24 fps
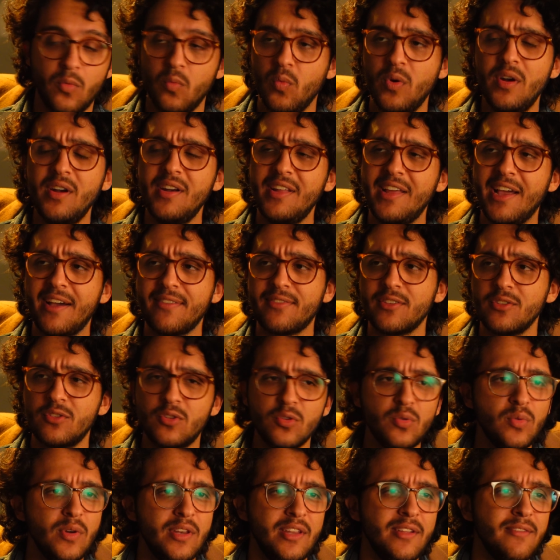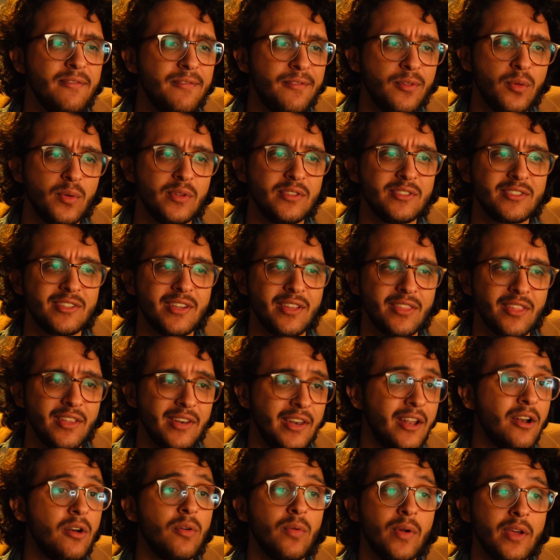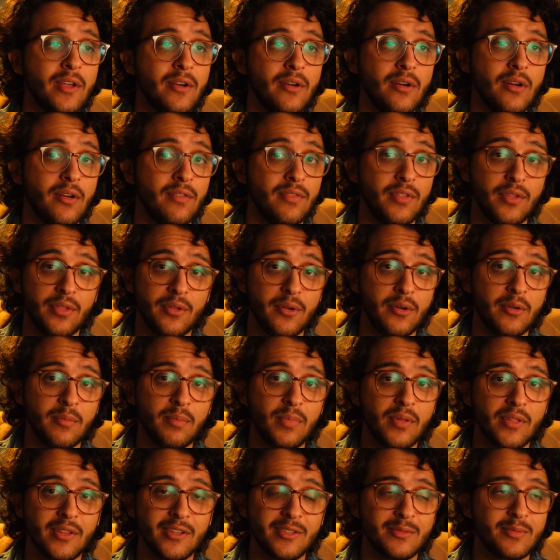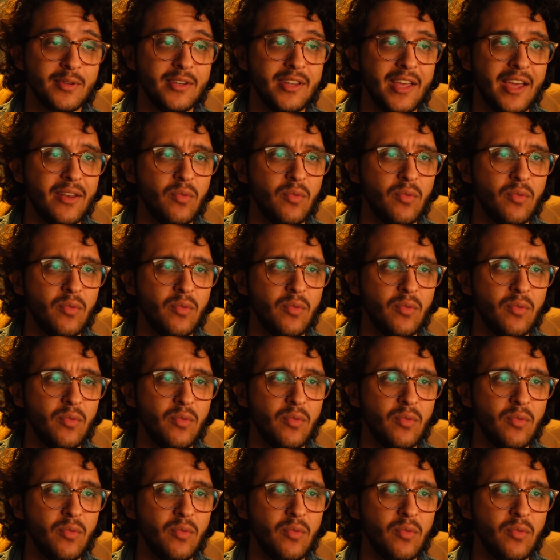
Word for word: What did he have to do in influencing the narrator of The Third Policeman,